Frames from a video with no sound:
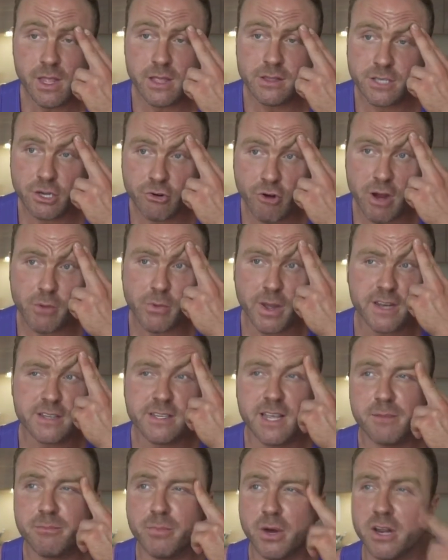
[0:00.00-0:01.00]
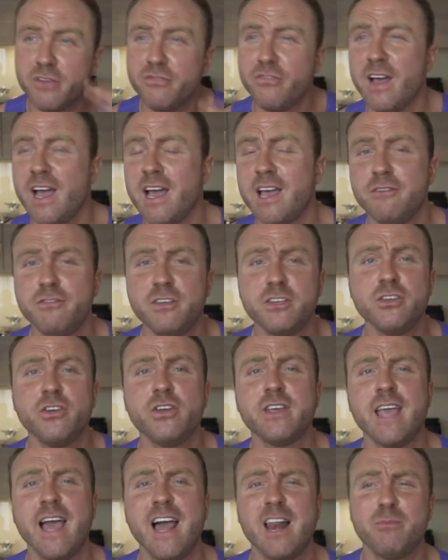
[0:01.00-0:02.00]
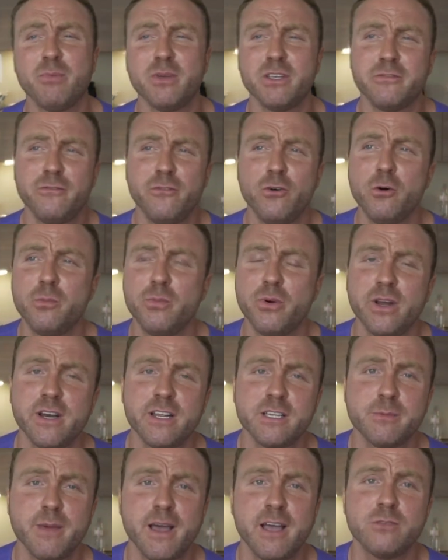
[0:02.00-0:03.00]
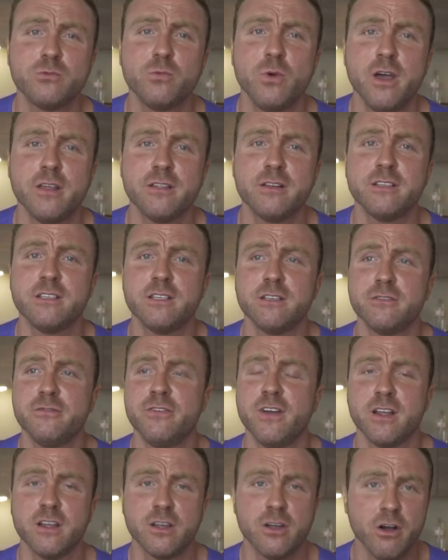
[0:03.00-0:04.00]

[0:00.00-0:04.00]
it's a great way to take body fat. If you're doing calipers, 4-point is about as worthless as a fucking